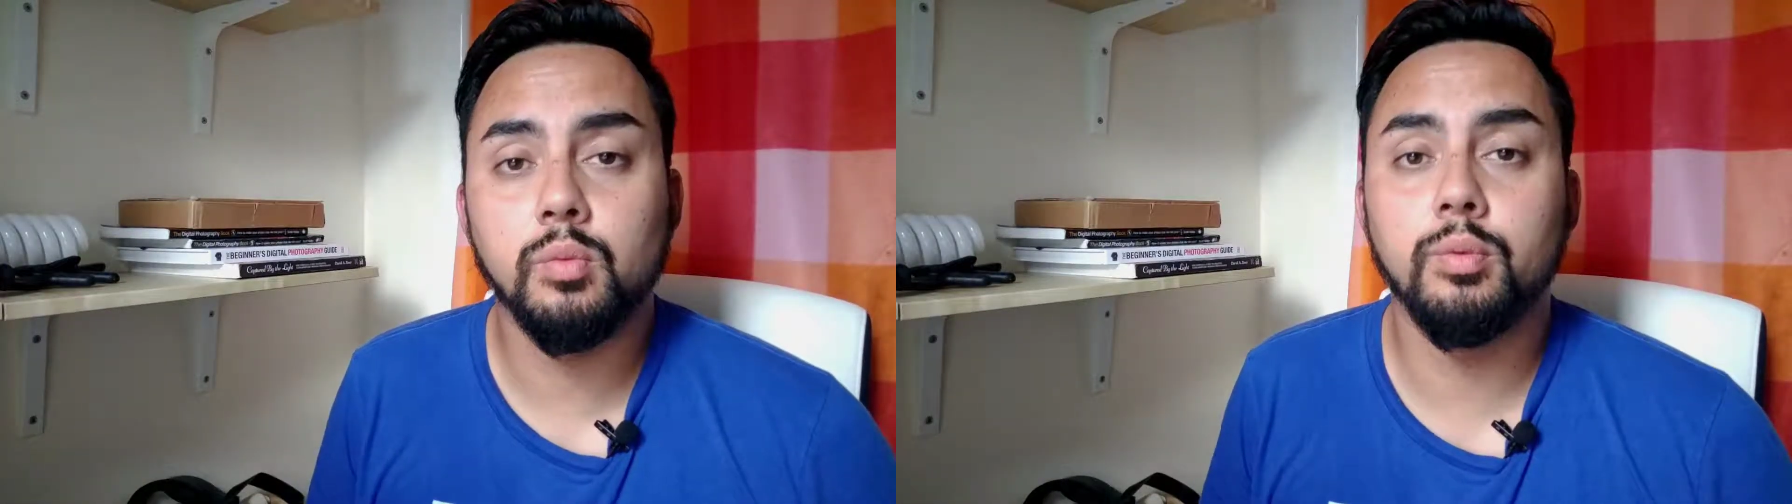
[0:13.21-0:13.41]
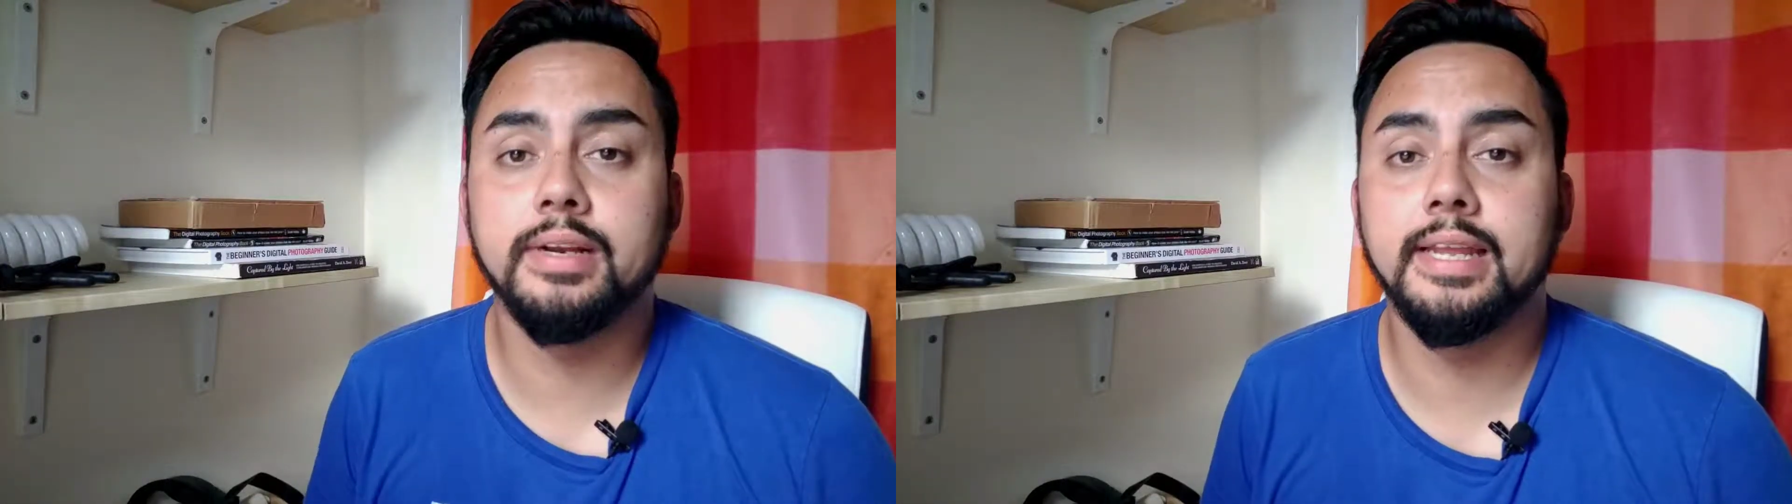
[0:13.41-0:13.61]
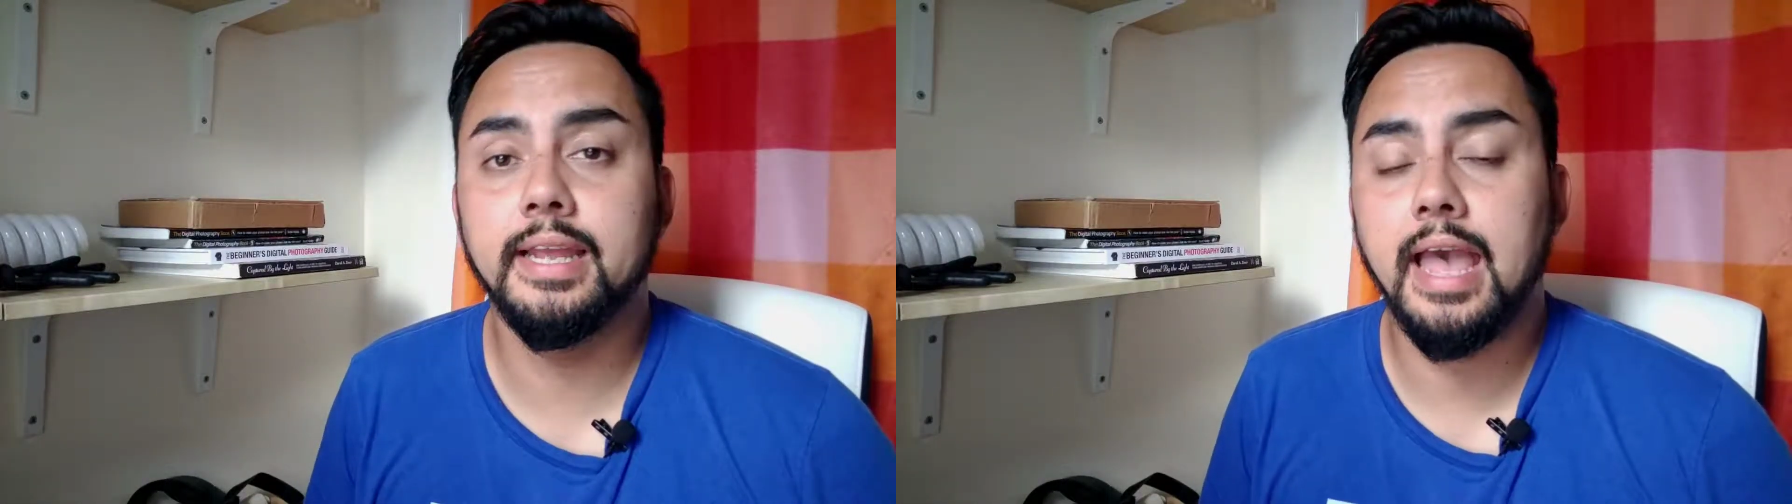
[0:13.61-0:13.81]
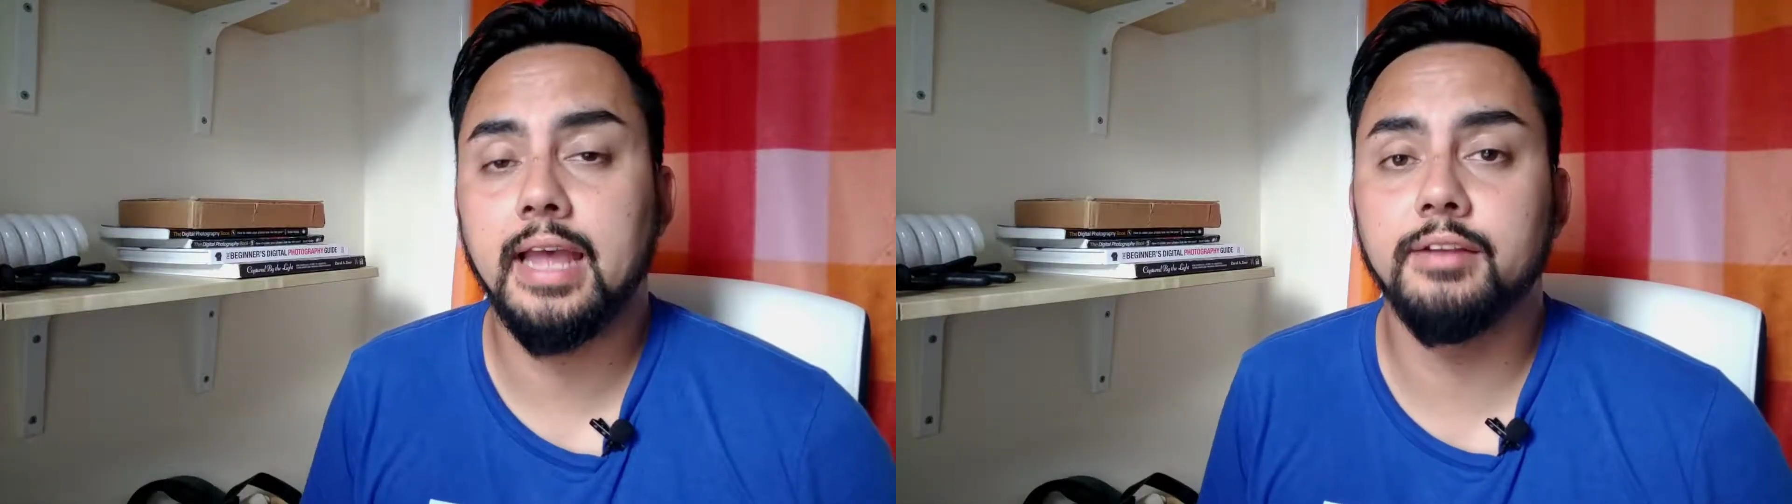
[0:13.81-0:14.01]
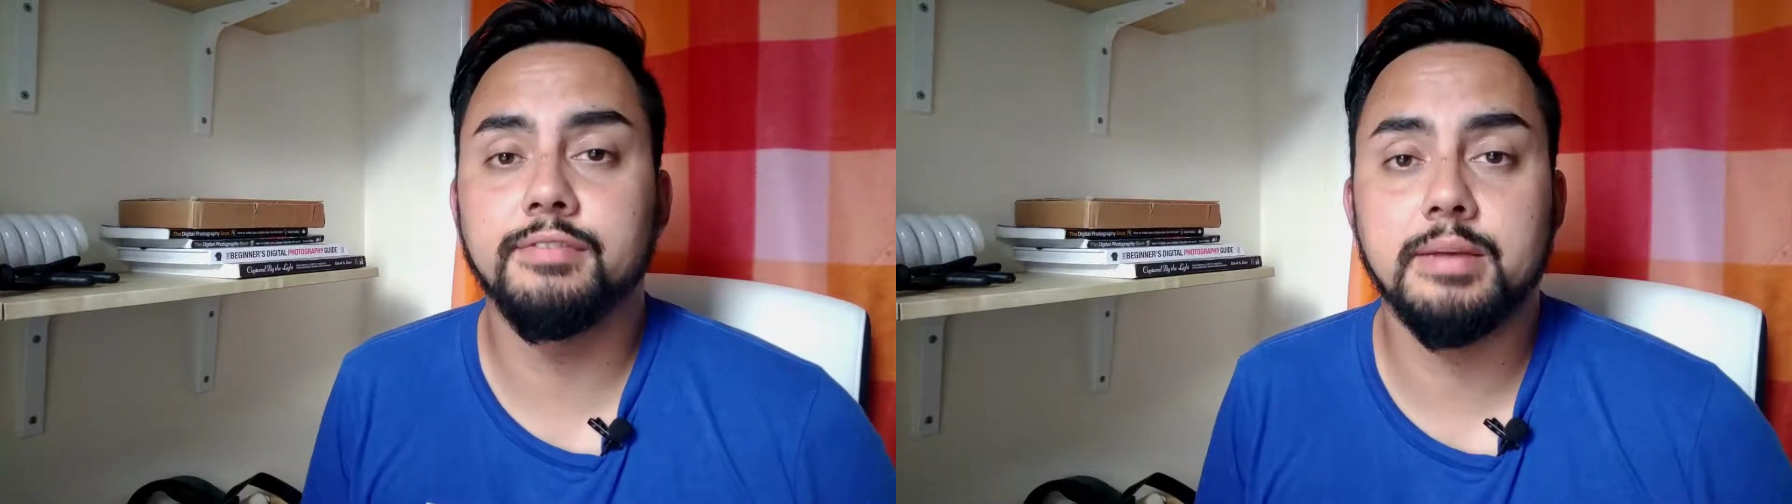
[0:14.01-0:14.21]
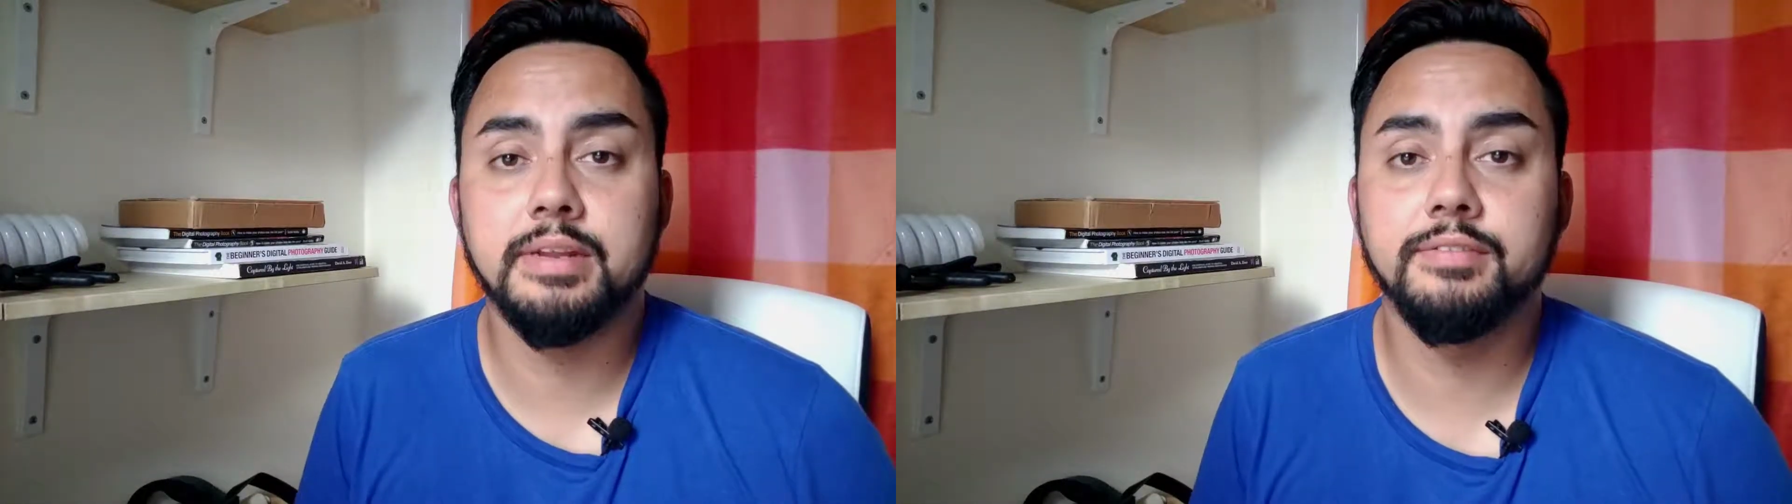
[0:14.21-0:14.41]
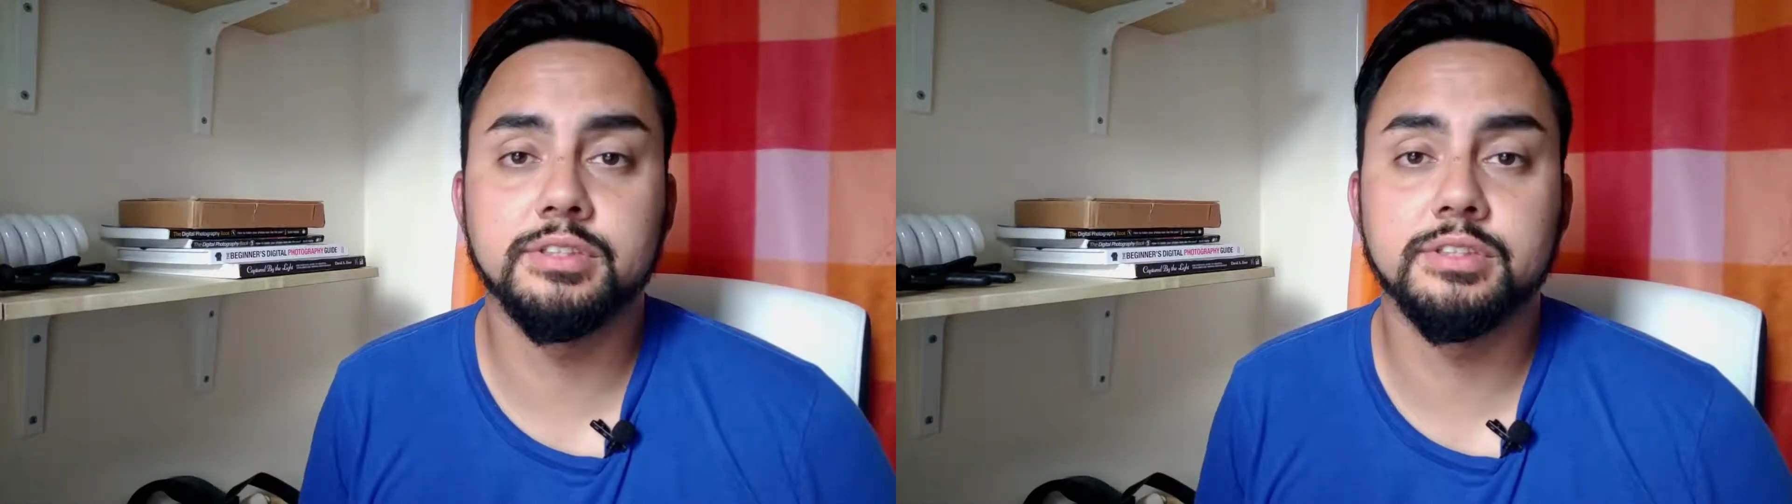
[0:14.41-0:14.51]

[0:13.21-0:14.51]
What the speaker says: wedding and family